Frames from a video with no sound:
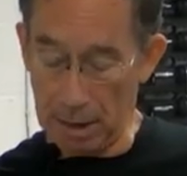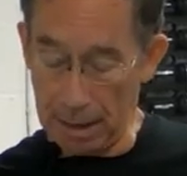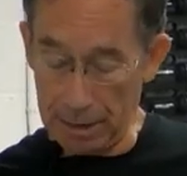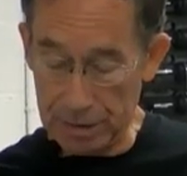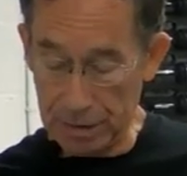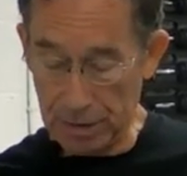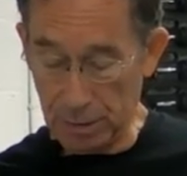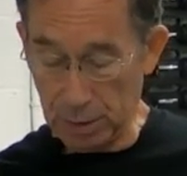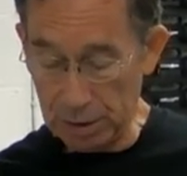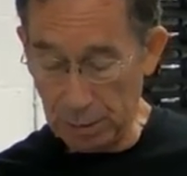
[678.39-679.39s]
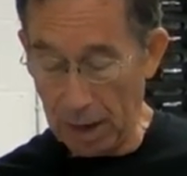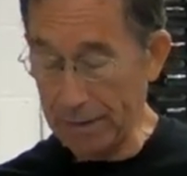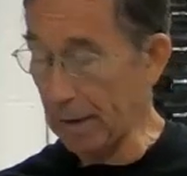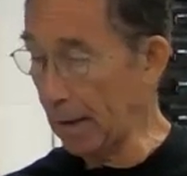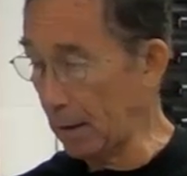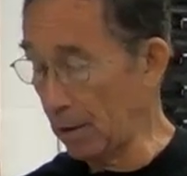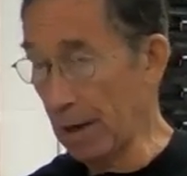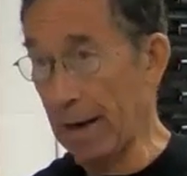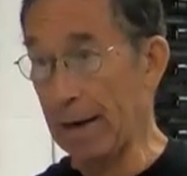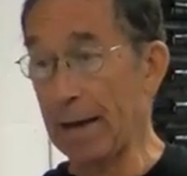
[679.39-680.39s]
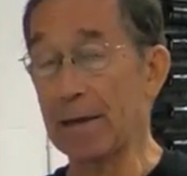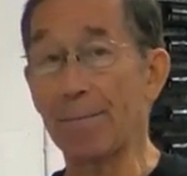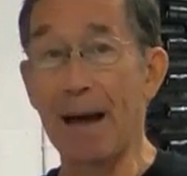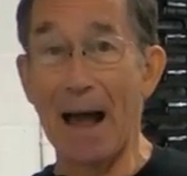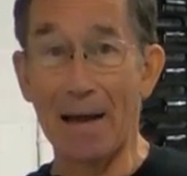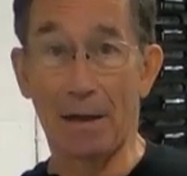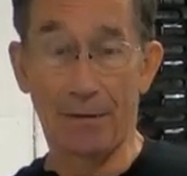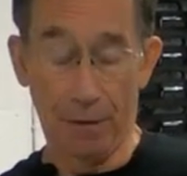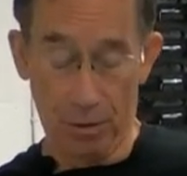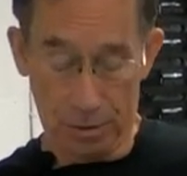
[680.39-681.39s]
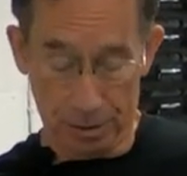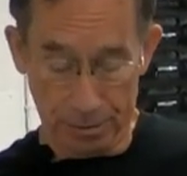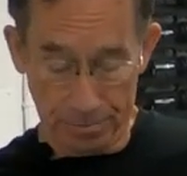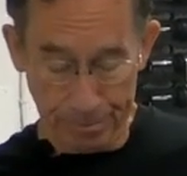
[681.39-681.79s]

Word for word: as the sweet spot that I located at the back of the float tube.